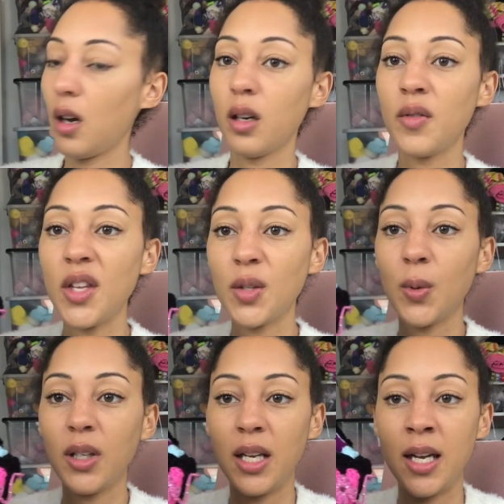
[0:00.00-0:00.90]
this
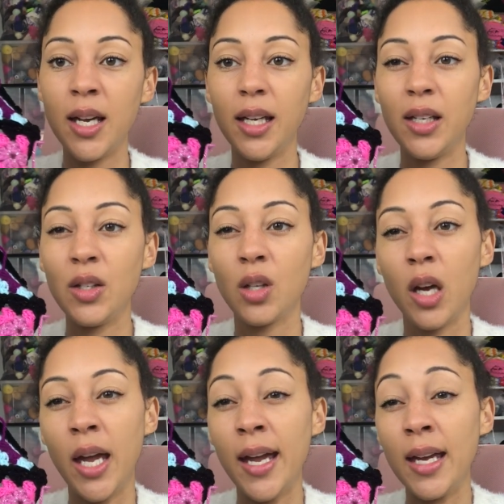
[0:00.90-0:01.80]
one here is
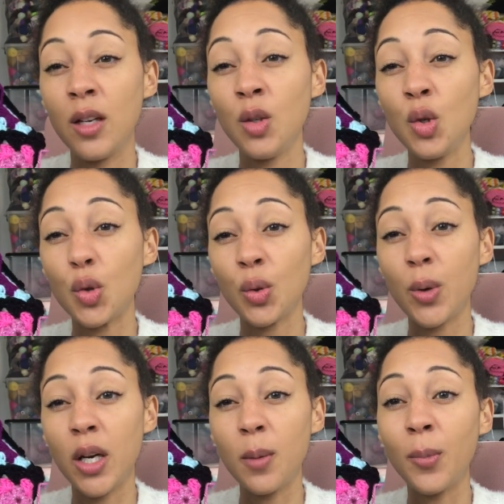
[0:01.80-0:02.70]
a neutral
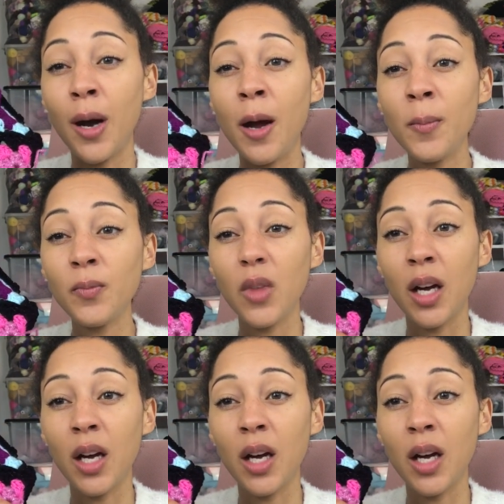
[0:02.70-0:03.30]
and a brown,